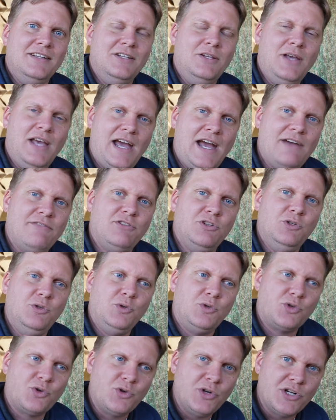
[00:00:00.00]
You have the
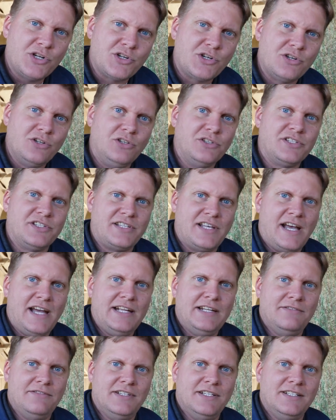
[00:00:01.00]
nutritional
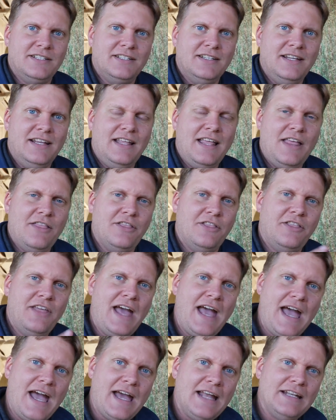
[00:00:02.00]
side of it, and
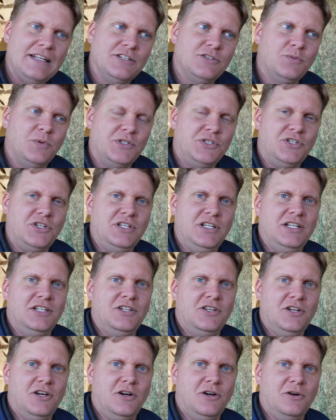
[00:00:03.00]
that is what you need
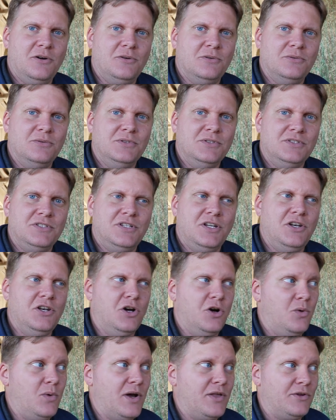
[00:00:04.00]
to know to
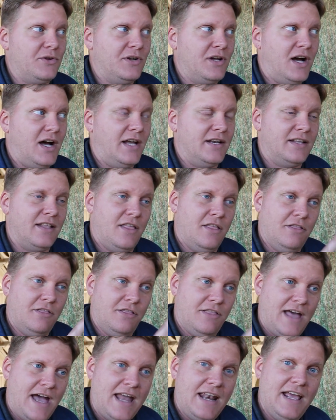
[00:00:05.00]
know whether or not
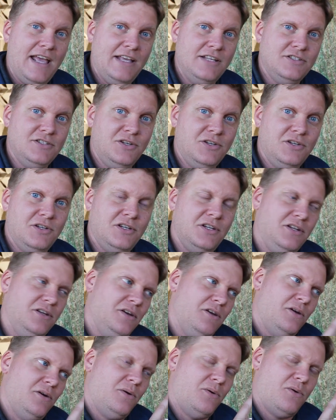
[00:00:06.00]
that hay is good
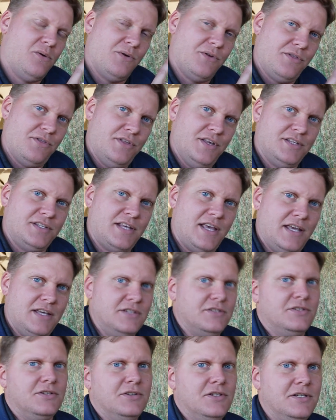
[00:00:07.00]
or this
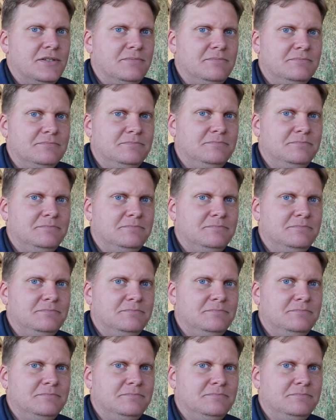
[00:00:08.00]
hay is good.